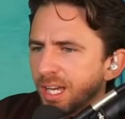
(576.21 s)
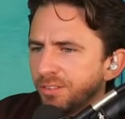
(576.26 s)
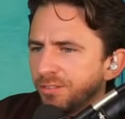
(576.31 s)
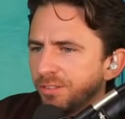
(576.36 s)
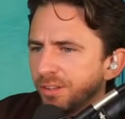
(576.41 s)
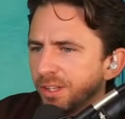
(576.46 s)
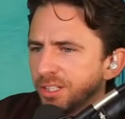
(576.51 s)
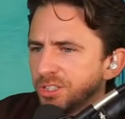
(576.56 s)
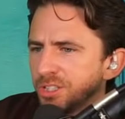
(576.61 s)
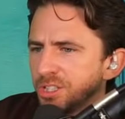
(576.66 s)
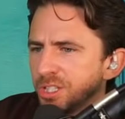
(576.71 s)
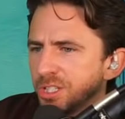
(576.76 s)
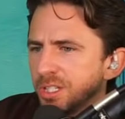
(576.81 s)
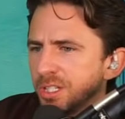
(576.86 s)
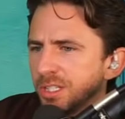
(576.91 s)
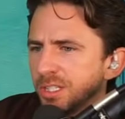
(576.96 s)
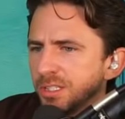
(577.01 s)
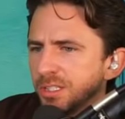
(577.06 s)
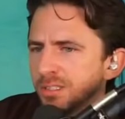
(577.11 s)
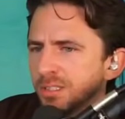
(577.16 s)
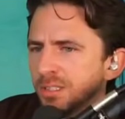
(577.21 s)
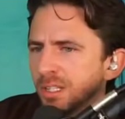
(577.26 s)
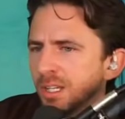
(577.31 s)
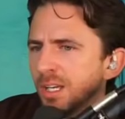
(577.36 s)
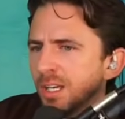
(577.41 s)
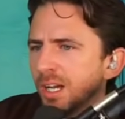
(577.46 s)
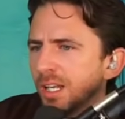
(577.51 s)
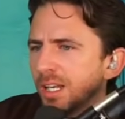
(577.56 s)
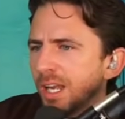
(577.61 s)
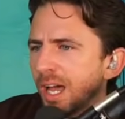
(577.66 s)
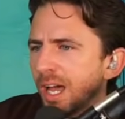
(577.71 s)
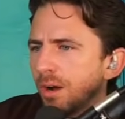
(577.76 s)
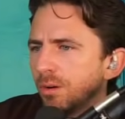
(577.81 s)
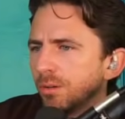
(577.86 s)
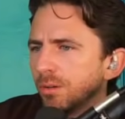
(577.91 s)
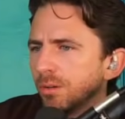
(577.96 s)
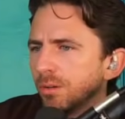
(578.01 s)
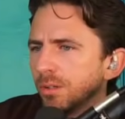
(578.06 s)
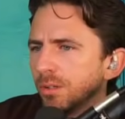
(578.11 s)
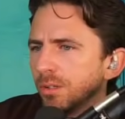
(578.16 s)
I feel like she needs.
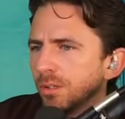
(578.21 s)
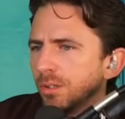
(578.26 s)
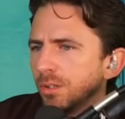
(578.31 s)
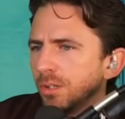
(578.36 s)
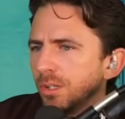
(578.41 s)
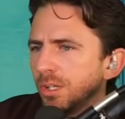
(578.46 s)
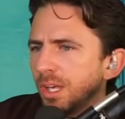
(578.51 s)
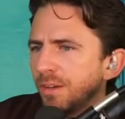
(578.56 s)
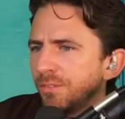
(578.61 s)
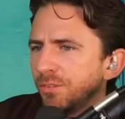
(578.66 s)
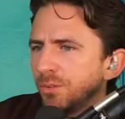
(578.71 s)
Now, if